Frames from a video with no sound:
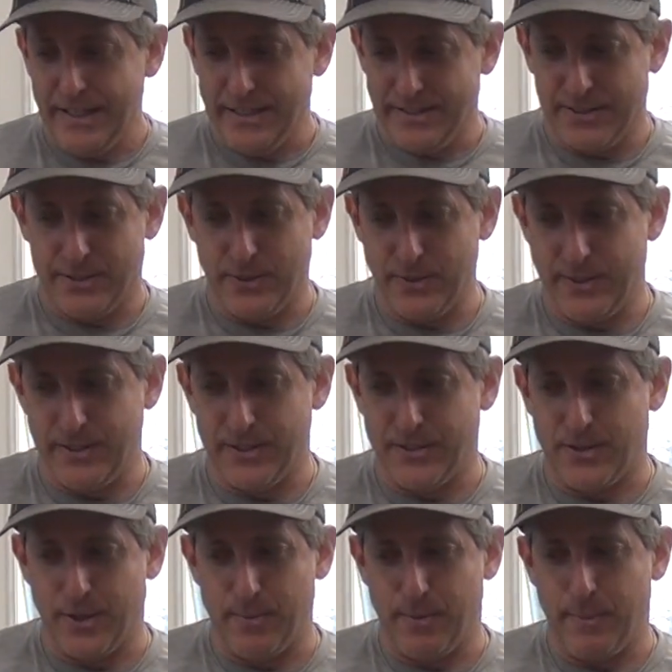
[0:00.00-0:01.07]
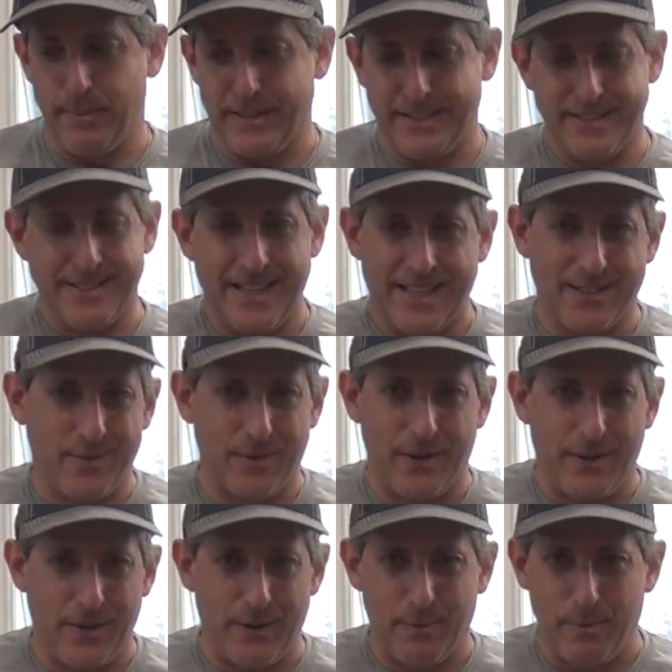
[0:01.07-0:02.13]
the 2-liter turbo, because that's what
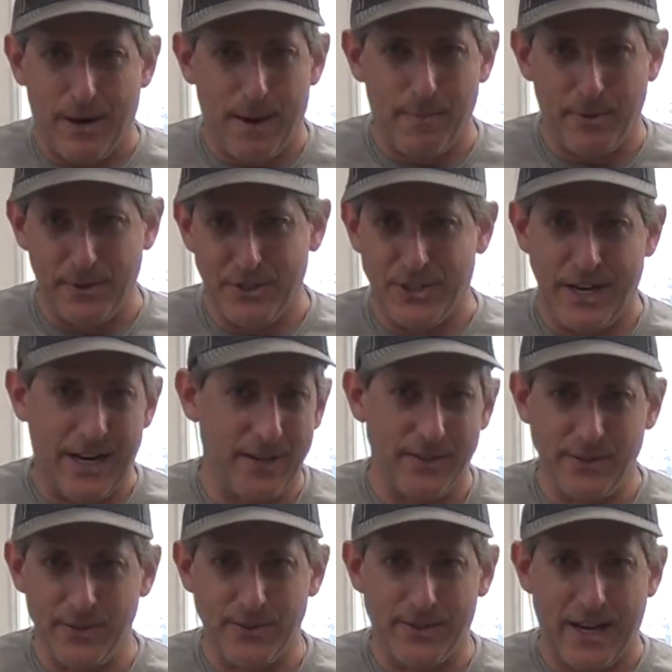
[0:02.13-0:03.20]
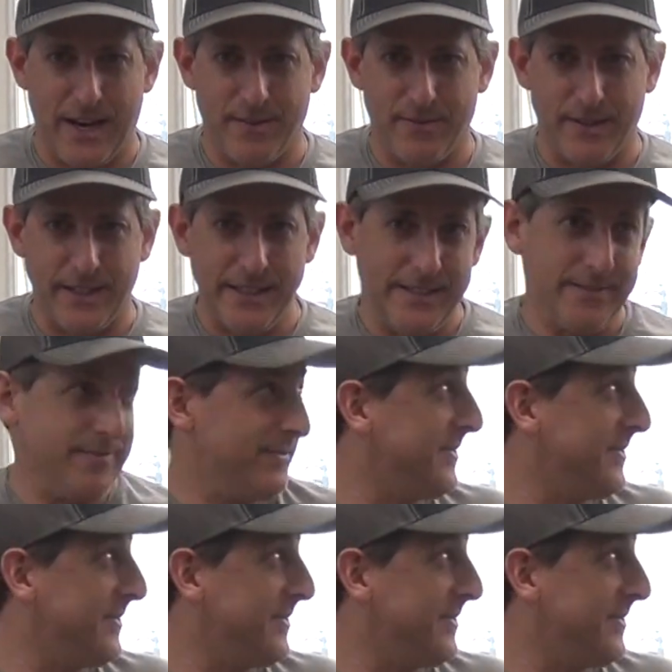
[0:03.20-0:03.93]
all proper JLUs have, right?